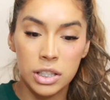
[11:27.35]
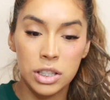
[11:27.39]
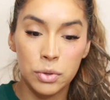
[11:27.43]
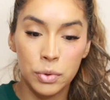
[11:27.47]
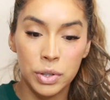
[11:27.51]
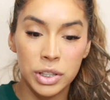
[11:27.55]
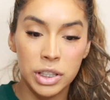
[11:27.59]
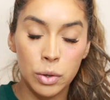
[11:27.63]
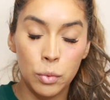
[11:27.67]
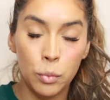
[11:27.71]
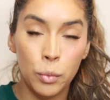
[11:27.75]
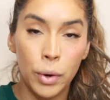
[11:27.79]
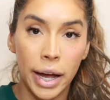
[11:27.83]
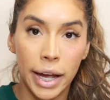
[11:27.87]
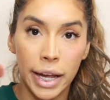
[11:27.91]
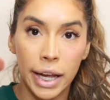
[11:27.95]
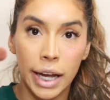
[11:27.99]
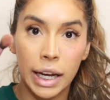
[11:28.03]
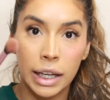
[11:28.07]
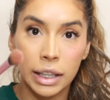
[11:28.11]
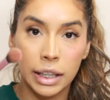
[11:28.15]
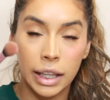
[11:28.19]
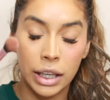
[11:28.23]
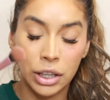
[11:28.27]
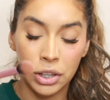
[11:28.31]
is the reason why
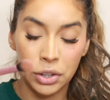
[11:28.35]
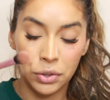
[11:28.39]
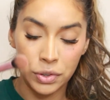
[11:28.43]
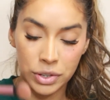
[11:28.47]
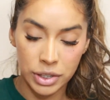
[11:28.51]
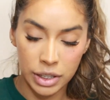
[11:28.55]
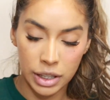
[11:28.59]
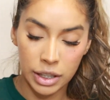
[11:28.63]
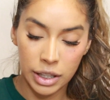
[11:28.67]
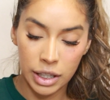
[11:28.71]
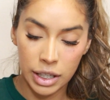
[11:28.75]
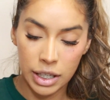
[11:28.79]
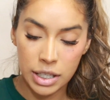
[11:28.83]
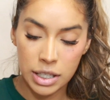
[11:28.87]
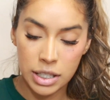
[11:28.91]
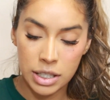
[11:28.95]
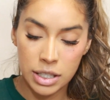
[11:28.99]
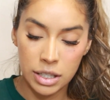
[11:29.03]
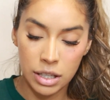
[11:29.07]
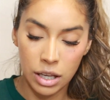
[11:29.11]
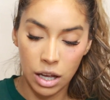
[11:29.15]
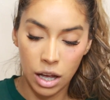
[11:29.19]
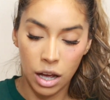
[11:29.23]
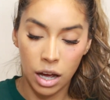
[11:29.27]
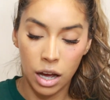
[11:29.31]
I like using
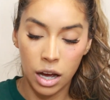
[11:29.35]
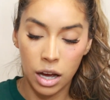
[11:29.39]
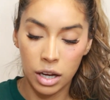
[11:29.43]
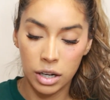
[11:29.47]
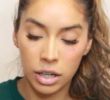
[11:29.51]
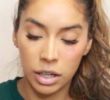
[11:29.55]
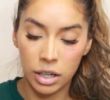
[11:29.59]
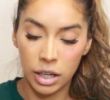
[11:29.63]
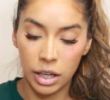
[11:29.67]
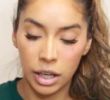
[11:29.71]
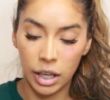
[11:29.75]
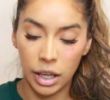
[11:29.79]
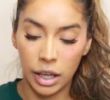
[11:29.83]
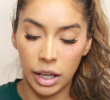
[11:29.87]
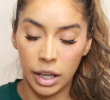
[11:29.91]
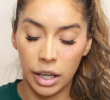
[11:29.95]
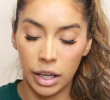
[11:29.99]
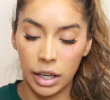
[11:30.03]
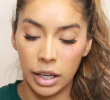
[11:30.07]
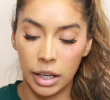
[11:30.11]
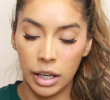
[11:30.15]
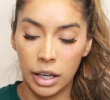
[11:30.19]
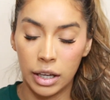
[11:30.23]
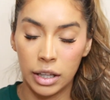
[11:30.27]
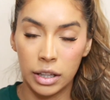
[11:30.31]
this on
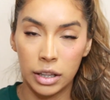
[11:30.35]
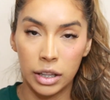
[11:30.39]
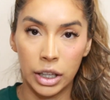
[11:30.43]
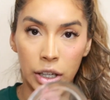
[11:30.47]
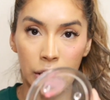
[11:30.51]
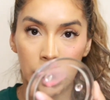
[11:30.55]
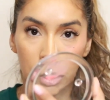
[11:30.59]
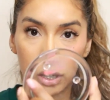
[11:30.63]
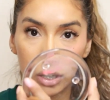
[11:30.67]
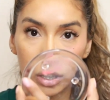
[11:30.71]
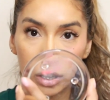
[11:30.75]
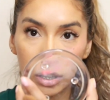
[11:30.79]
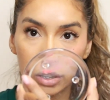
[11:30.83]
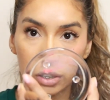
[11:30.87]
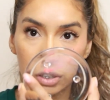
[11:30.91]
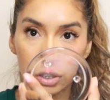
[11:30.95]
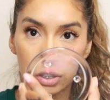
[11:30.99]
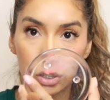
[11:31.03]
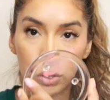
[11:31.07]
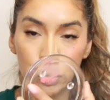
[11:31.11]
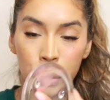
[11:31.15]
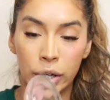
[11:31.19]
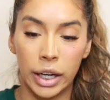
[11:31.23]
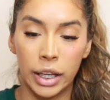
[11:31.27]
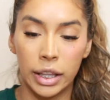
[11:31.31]
a clear
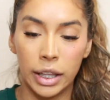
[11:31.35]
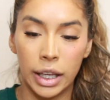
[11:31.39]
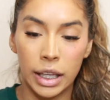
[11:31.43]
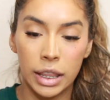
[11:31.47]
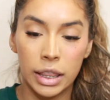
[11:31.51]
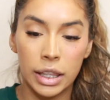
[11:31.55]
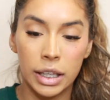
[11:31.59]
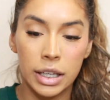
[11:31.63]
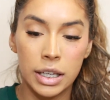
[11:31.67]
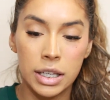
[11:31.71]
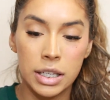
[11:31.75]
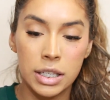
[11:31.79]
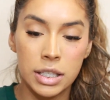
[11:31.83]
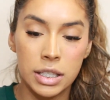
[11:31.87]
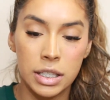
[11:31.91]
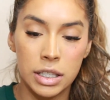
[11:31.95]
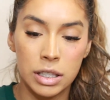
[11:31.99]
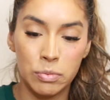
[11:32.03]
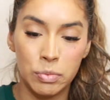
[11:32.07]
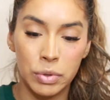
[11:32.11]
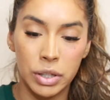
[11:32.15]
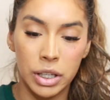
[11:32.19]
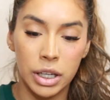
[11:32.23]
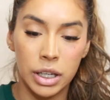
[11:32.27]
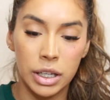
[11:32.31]
tray like this, is
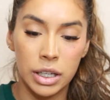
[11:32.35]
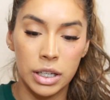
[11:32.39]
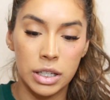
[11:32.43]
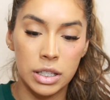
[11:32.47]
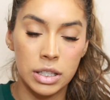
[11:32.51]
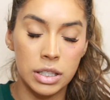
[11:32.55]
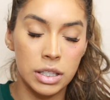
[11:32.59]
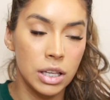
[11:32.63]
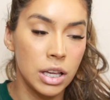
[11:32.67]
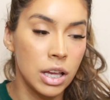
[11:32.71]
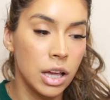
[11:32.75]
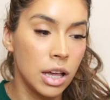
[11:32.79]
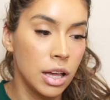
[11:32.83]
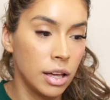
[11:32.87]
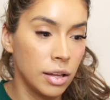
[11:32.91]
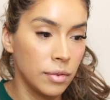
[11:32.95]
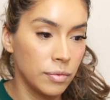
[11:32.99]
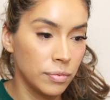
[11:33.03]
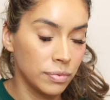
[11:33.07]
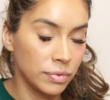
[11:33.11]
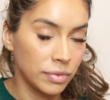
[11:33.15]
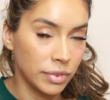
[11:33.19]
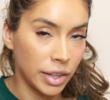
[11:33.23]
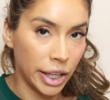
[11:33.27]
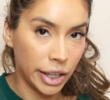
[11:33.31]
because,
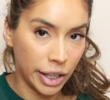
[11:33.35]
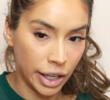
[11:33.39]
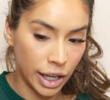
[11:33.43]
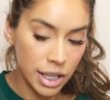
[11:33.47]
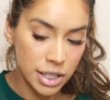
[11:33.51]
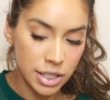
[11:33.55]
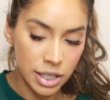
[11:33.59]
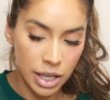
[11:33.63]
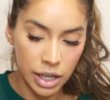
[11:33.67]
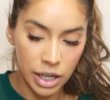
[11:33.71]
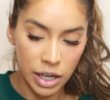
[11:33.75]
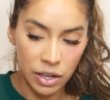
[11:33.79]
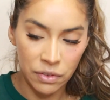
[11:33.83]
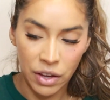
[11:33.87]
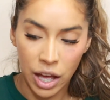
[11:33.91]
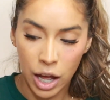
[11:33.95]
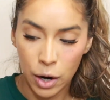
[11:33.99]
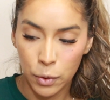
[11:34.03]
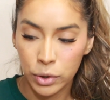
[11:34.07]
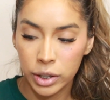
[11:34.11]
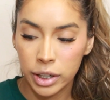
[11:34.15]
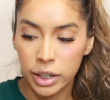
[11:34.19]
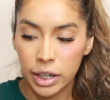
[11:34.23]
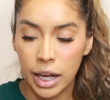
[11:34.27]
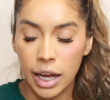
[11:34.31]
like I said, if I
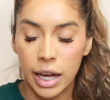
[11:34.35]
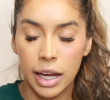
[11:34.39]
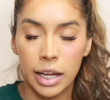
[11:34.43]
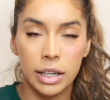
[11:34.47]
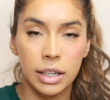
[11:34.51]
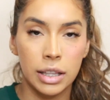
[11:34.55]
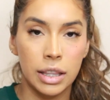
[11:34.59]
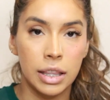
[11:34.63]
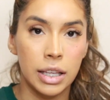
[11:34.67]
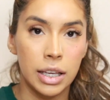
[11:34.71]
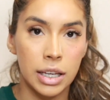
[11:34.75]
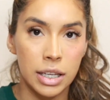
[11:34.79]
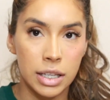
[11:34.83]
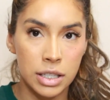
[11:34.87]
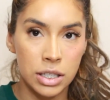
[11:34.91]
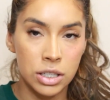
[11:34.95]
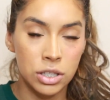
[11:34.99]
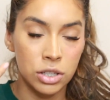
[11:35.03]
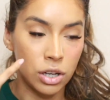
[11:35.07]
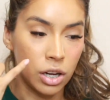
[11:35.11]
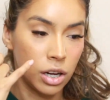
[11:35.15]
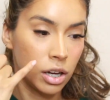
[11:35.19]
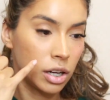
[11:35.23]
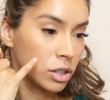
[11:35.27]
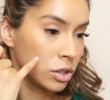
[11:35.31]
were to add this
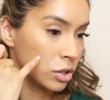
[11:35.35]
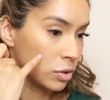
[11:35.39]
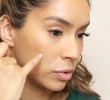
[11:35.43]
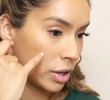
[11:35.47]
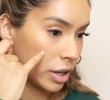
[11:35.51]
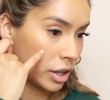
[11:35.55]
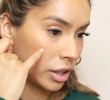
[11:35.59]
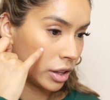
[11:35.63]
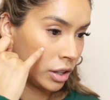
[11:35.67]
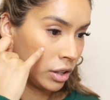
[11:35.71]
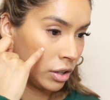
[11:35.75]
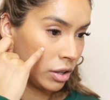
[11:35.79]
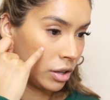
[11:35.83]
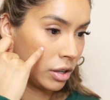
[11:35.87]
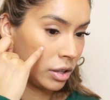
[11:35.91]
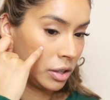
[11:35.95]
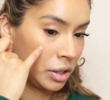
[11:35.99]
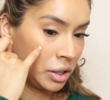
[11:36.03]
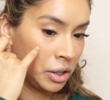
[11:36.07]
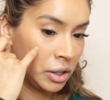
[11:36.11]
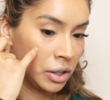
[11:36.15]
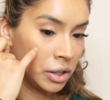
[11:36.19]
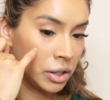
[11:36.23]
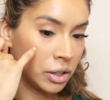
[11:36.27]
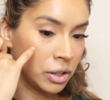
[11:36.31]
dot directly on
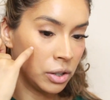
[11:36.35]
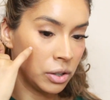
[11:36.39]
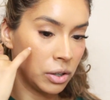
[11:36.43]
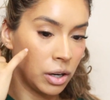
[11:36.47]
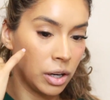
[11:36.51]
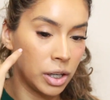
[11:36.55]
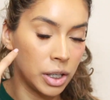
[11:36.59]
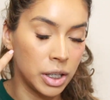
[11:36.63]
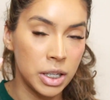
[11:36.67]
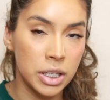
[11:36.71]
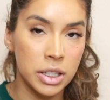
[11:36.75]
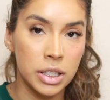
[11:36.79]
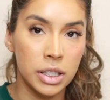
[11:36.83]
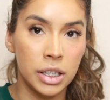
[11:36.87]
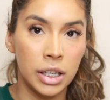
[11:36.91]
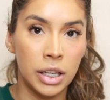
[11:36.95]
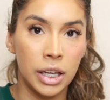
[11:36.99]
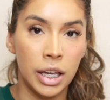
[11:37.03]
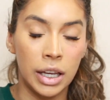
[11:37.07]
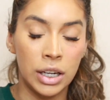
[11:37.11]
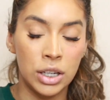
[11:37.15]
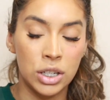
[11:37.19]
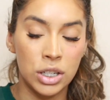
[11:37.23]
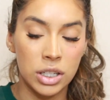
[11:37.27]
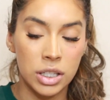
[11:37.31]
here,
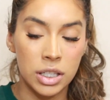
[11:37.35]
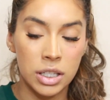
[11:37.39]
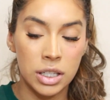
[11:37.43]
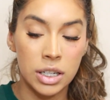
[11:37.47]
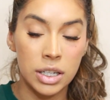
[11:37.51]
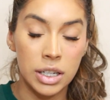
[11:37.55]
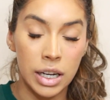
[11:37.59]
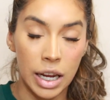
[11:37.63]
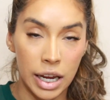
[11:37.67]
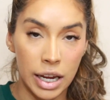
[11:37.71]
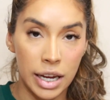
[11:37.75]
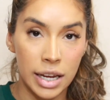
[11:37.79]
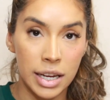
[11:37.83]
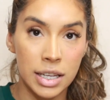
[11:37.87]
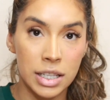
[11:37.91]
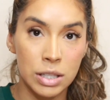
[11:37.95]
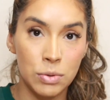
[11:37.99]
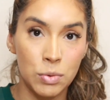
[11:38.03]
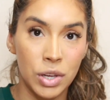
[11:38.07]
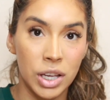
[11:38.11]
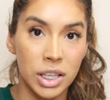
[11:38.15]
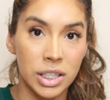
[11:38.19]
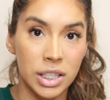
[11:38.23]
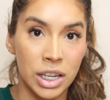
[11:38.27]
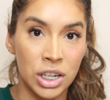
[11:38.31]
honestly, it just stays
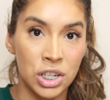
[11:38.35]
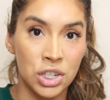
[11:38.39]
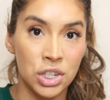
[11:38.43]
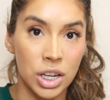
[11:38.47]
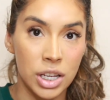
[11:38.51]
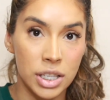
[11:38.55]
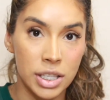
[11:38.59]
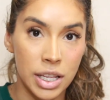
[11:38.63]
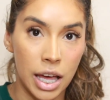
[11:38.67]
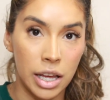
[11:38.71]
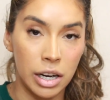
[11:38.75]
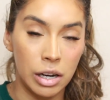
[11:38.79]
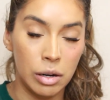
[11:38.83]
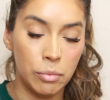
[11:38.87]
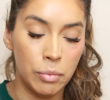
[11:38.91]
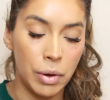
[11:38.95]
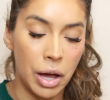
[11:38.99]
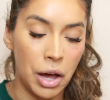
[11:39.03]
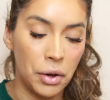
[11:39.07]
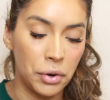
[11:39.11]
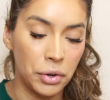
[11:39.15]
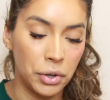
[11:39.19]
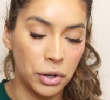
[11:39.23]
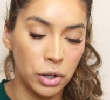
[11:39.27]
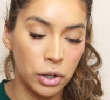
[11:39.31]
because I just added
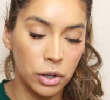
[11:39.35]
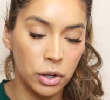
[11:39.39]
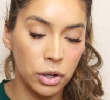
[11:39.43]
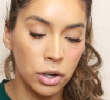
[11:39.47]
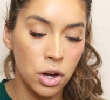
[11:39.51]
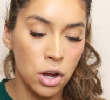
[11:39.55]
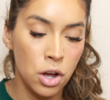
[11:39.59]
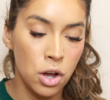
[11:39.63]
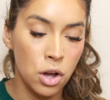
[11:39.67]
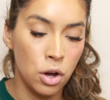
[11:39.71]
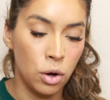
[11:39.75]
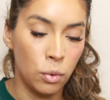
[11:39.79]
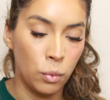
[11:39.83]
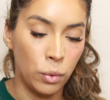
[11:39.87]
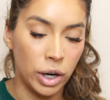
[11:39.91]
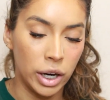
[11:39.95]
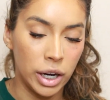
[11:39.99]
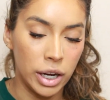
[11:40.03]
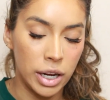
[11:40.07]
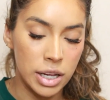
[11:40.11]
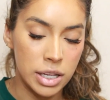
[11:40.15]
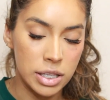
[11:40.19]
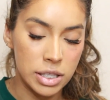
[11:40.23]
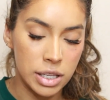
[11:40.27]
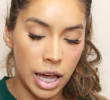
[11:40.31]
powder,
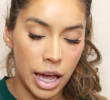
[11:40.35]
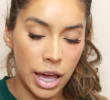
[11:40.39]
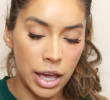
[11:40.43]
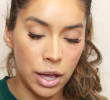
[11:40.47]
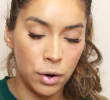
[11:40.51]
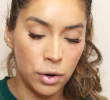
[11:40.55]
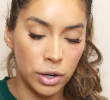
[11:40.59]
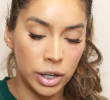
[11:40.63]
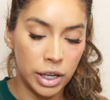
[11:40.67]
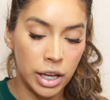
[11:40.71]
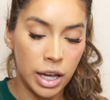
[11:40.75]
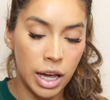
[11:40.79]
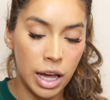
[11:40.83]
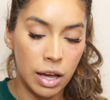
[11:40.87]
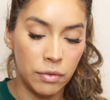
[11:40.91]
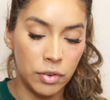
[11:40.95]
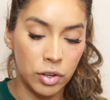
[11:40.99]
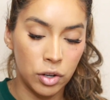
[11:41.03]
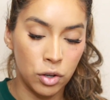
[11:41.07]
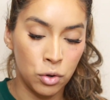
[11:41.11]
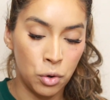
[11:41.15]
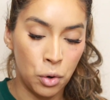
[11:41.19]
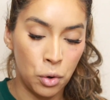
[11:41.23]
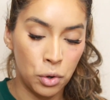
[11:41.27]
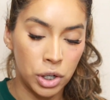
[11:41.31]
whereas I already have
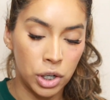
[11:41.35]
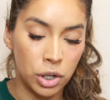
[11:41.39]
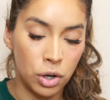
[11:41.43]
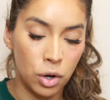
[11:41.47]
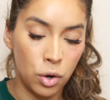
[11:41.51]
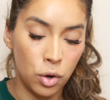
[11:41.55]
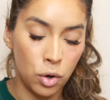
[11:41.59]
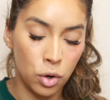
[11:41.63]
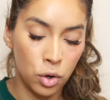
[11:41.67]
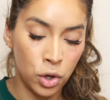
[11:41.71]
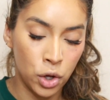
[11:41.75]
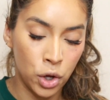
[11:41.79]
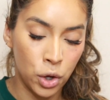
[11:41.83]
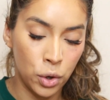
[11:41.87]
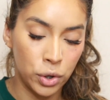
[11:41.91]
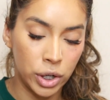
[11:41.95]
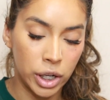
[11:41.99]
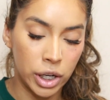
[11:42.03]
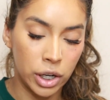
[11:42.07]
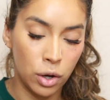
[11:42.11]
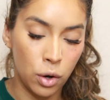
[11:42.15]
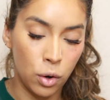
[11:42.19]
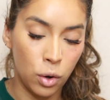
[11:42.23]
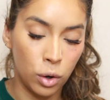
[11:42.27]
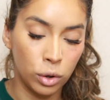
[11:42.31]
it
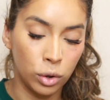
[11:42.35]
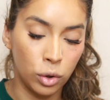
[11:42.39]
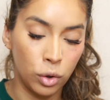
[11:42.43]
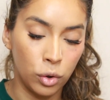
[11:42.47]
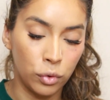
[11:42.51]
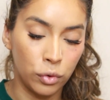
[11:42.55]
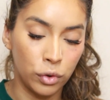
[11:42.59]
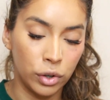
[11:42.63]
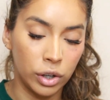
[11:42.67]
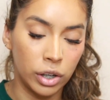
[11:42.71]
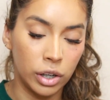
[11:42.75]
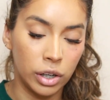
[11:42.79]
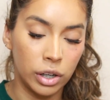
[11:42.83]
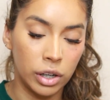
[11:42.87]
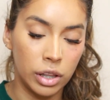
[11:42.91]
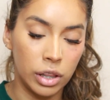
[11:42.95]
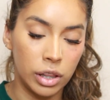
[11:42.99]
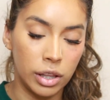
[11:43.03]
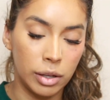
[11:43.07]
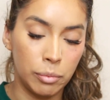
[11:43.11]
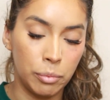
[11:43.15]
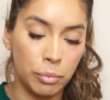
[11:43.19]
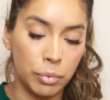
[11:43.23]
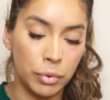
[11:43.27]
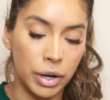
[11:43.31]
coated all over
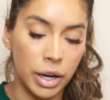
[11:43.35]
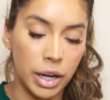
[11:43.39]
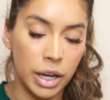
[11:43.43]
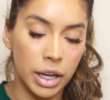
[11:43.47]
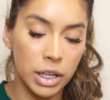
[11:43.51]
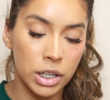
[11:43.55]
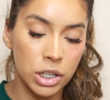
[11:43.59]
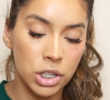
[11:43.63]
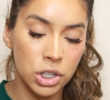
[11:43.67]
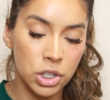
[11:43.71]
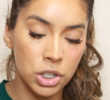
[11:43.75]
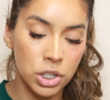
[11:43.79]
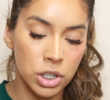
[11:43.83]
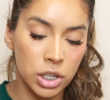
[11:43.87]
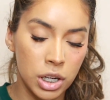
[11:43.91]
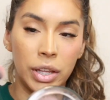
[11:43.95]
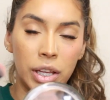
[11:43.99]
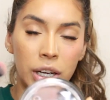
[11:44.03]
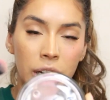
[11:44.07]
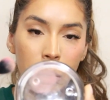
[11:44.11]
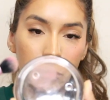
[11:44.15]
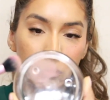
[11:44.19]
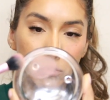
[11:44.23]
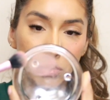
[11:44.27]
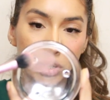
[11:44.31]
the brush,
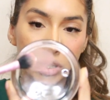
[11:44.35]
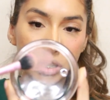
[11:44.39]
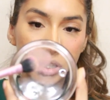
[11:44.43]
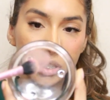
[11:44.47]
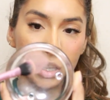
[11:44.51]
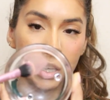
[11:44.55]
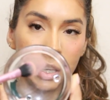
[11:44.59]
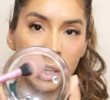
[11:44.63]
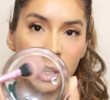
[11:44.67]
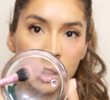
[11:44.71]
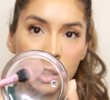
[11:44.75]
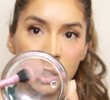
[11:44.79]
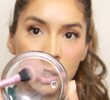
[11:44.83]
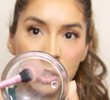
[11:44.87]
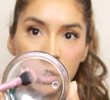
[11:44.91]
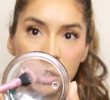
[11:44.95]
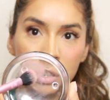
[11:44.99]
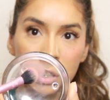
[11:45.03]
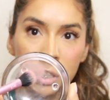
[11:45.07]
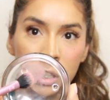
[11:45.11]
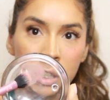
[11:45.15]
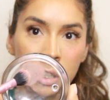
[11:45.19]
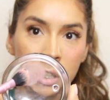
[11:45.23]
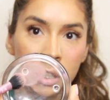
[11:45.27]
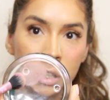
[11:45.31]
and I'm just like
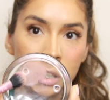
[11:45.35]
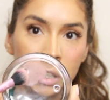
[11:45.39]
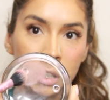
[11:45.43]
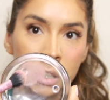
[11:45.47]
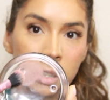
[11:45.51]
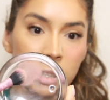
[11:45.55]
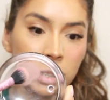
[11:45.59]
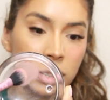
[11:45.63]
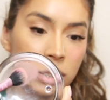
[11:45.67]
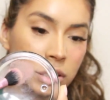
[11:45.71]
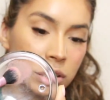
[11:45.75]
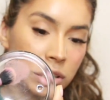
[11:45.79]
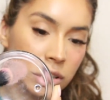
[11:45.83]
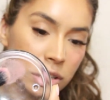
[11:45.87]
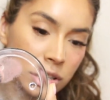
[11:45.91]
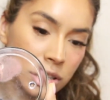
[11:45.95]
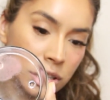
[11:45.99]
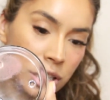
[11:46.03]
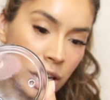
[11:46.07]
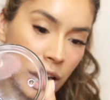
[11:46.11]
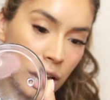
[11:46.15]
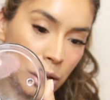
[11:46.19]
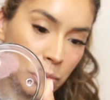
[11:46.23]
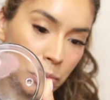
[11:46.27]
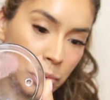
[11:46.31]
literally just
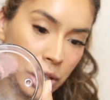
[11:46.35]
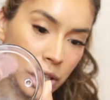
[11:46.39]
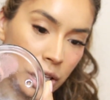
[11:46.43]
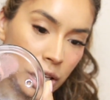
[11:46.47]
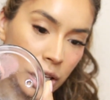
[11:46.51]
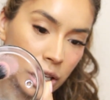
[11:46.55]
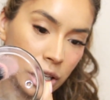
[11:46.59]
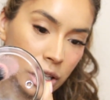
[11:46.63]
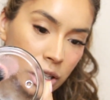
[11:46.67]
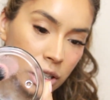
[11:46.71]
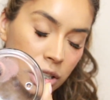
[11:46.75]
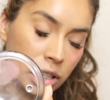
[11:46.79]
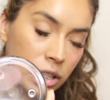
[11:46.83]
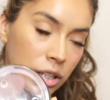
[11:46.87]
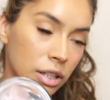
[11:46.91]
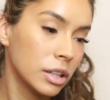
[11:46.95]
tapping it.